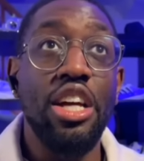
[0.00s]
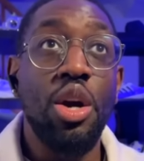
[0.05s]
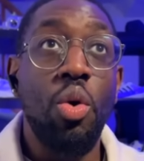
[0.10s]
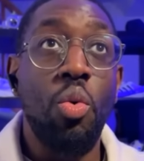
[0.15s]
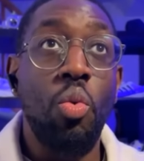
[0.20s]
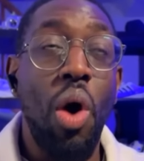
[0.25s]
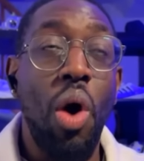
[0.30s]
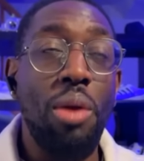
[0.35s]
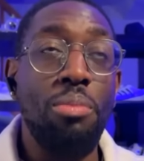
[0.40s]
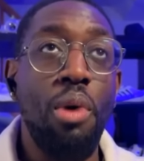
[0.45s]

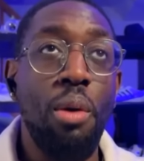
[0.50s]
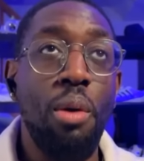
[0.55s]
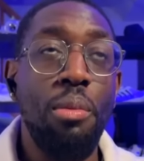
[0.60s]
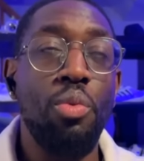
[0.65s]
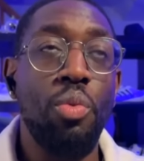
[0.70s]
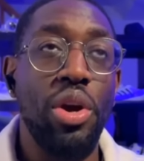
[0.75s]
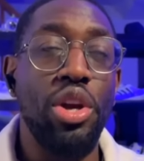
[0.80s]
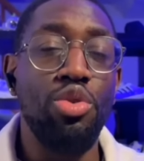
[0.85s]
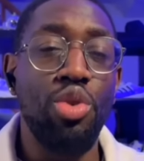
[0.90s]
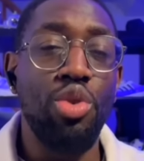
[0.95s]
one moment
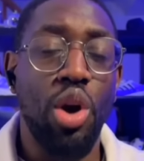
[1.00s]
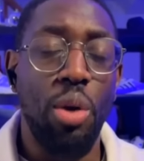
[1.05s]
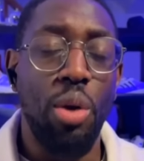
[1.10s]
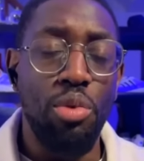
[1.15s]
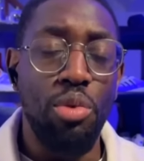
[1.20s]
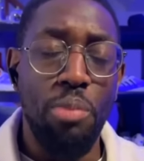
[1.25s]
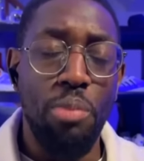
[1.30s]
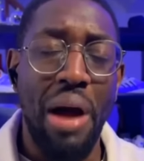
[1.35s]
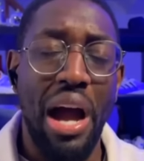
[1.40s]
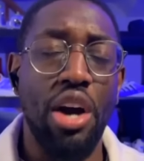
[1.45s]
where you can
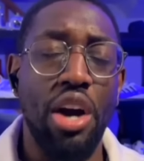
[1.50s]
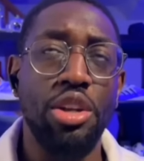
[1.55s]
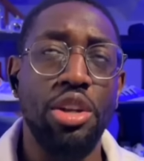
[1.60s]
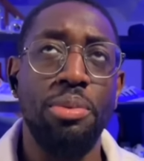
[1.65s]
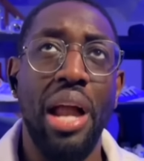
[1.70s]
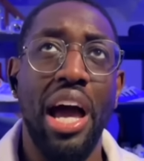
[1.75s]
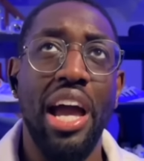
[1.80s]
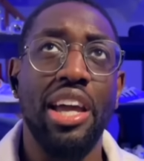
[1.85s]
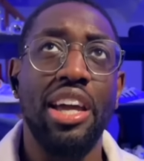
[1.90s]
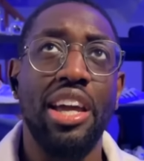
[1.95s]
look back on, you're
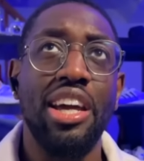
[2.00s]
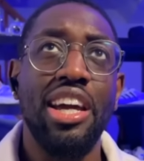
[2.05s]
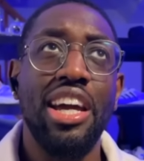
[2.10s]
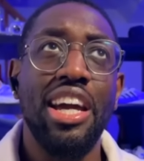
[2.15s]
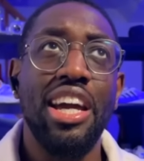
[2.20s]
like,